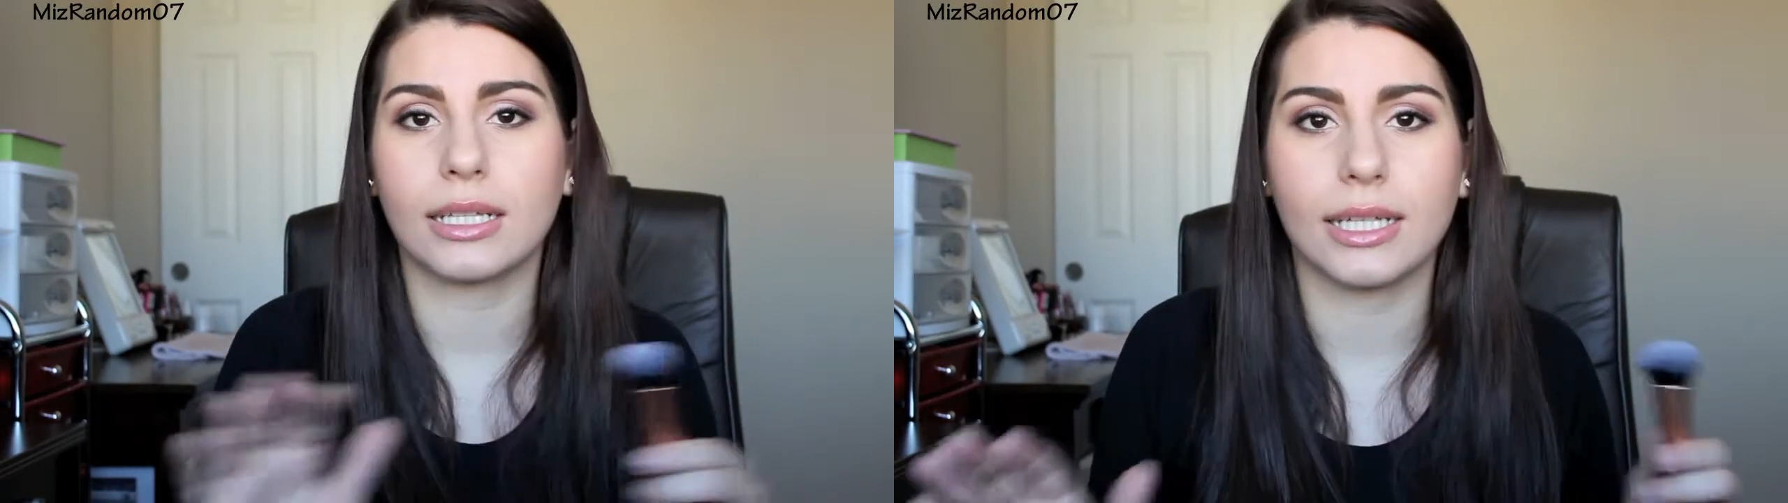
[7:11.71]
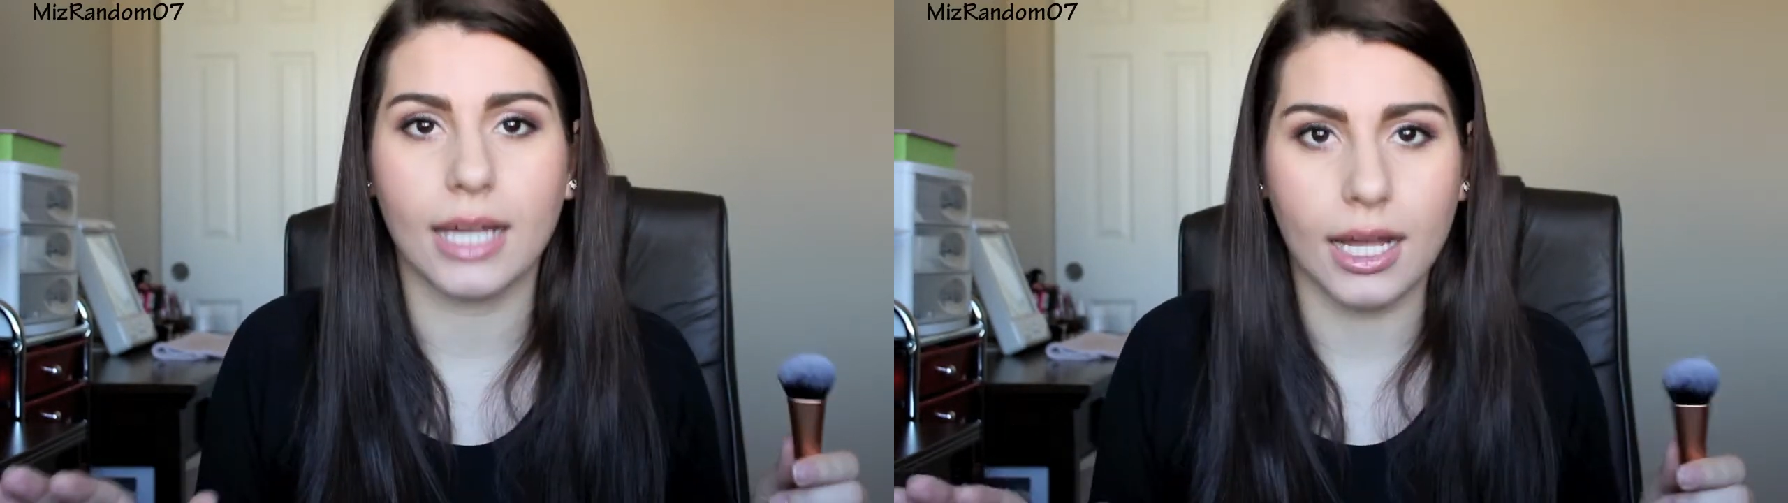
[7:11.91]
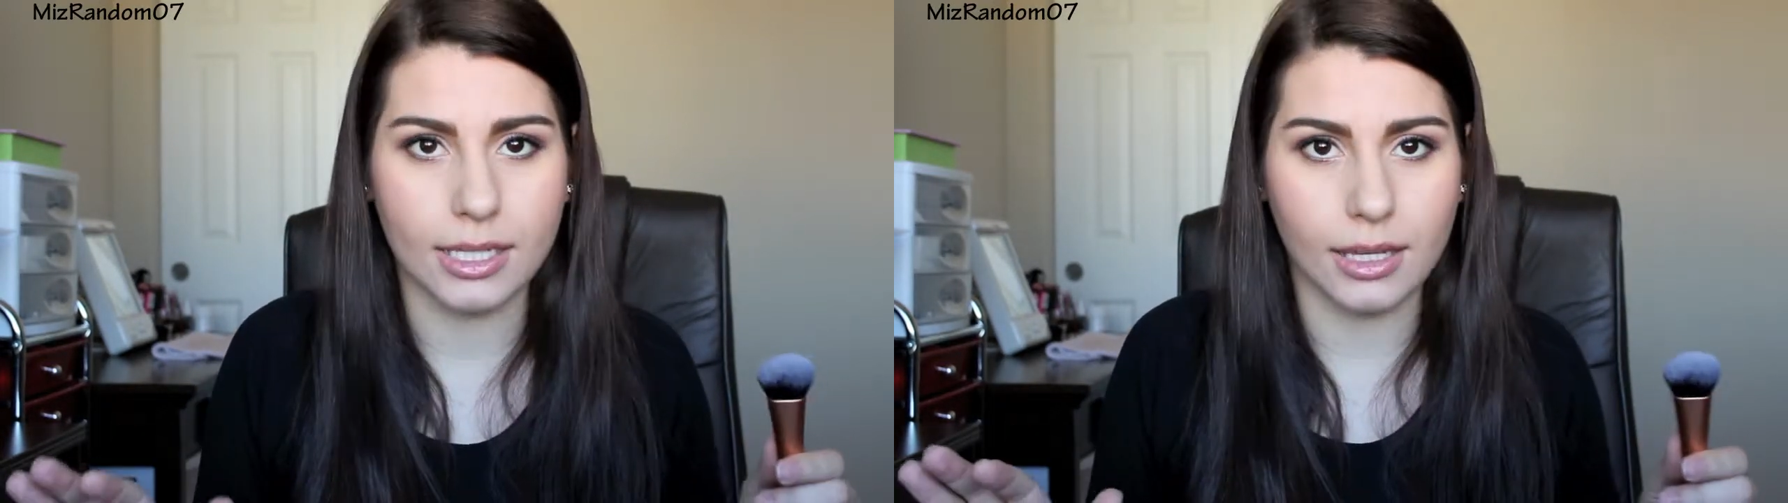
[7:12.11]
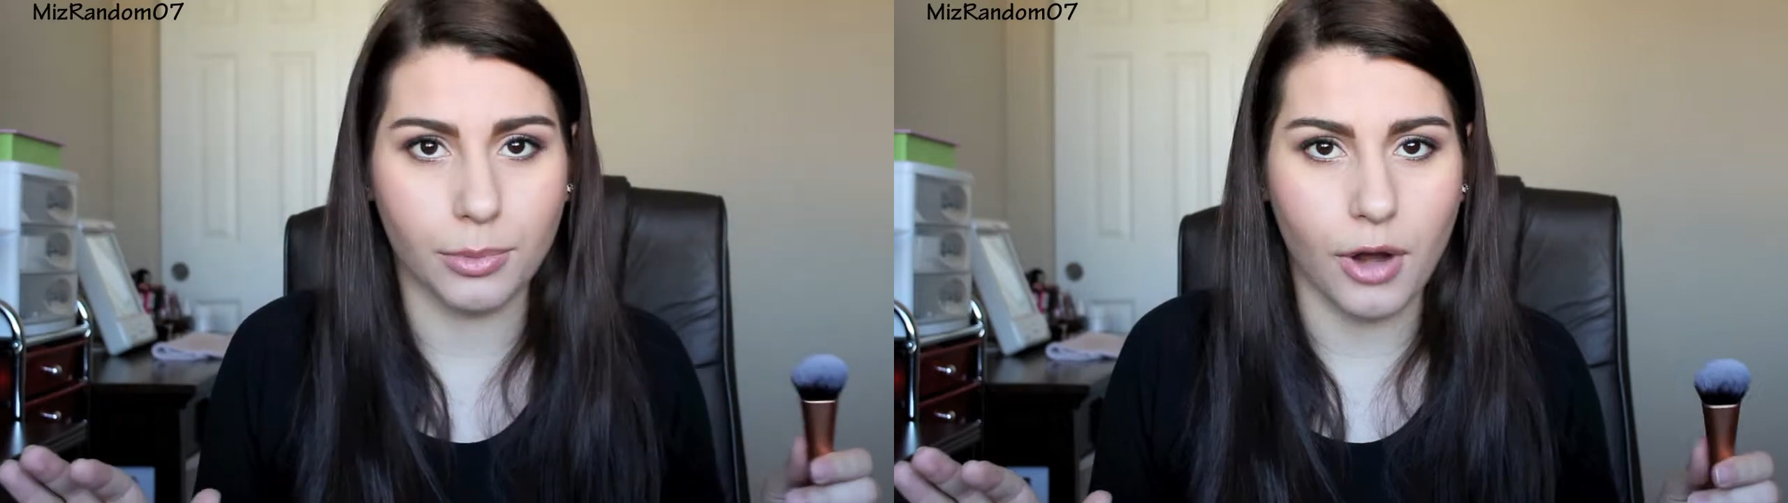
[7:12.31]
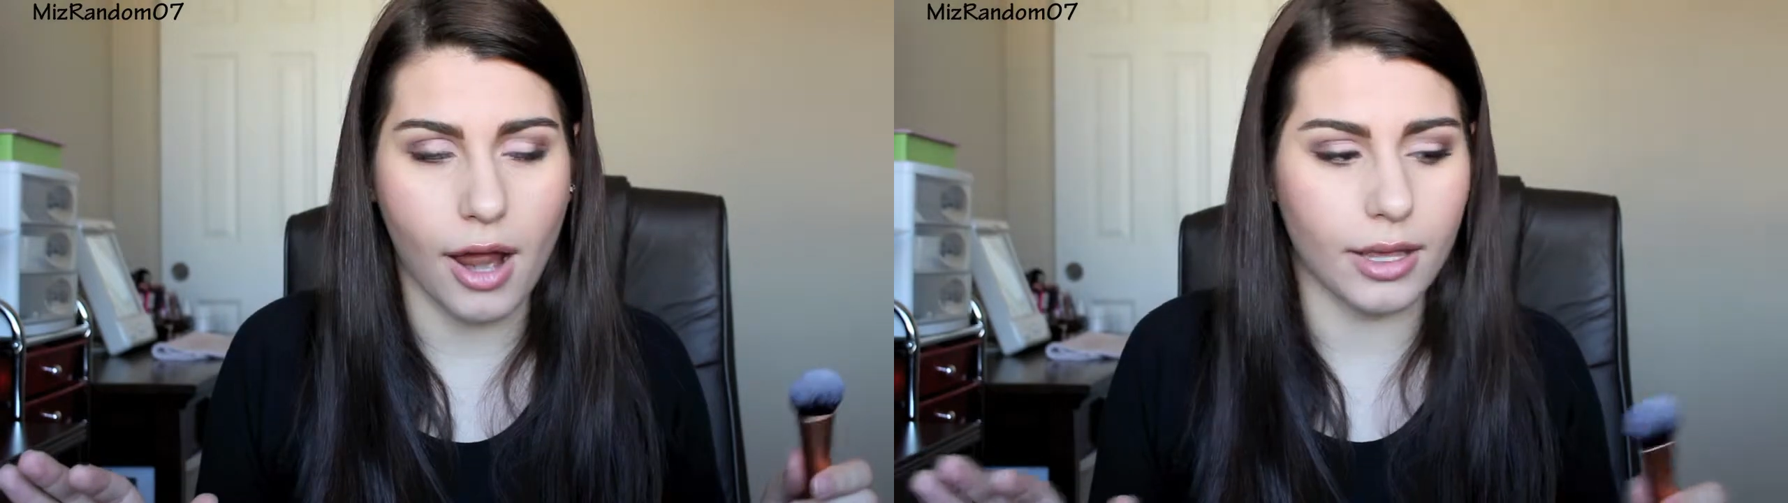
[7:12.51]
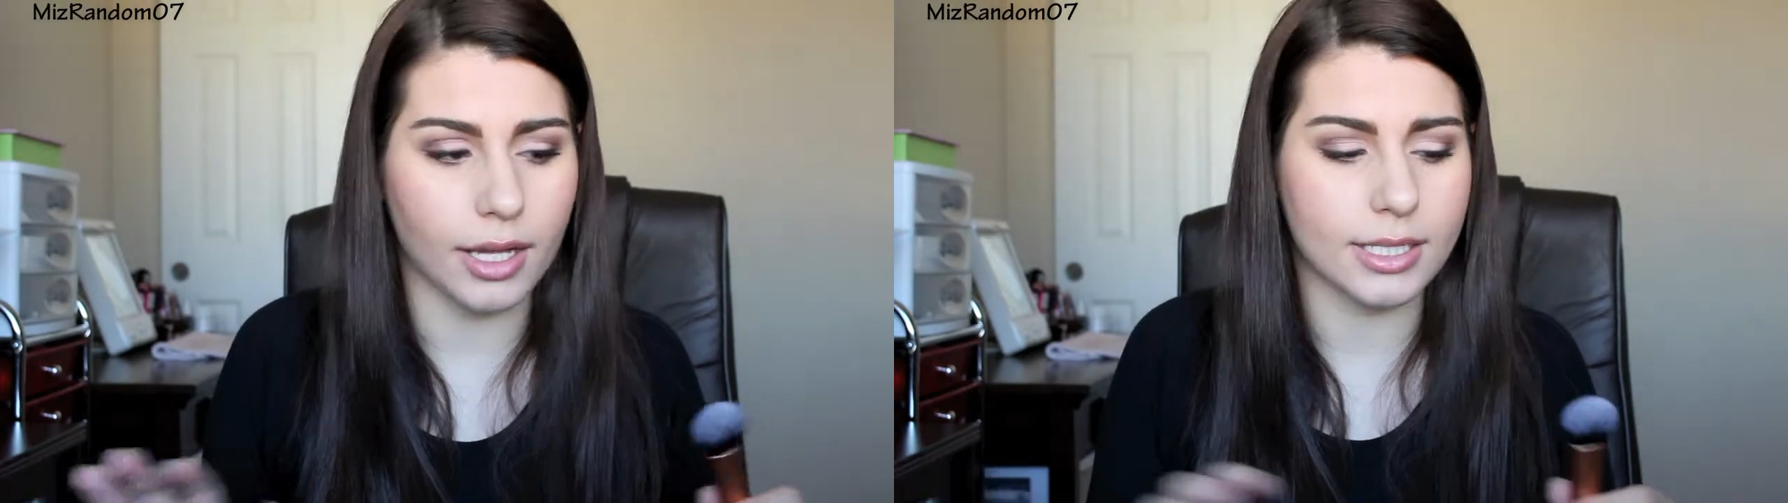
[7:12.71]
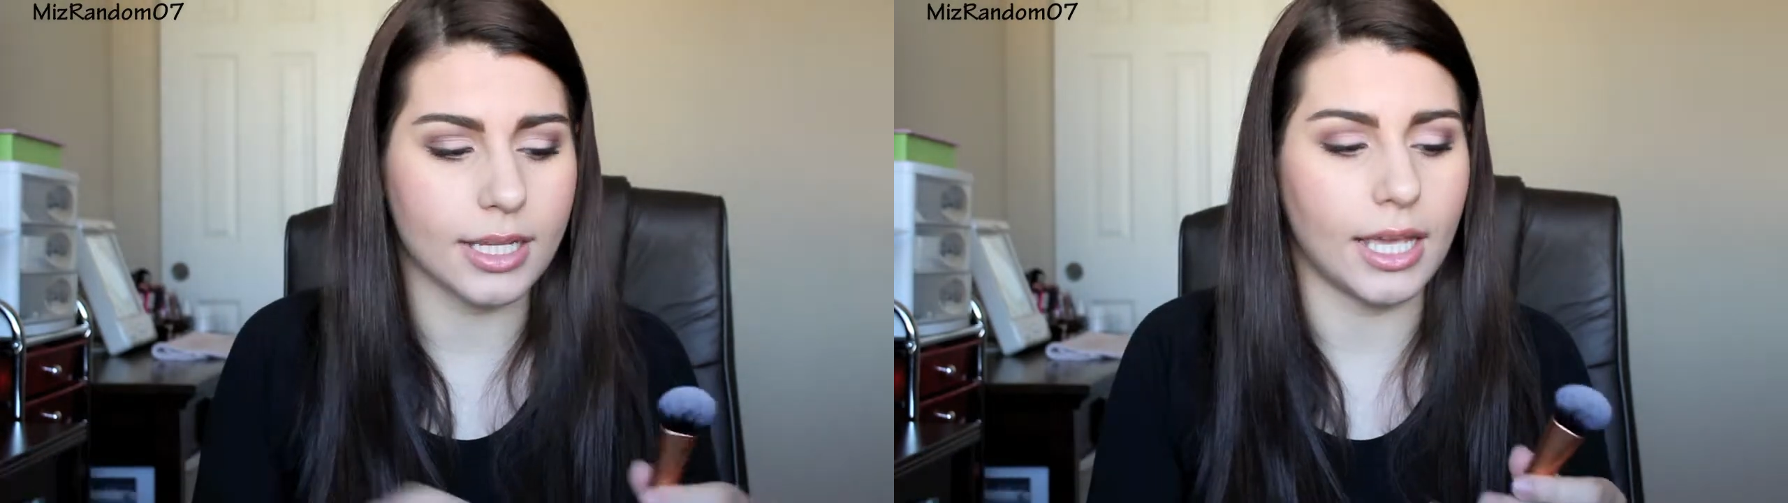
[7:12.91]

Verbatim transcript: cling onto the product.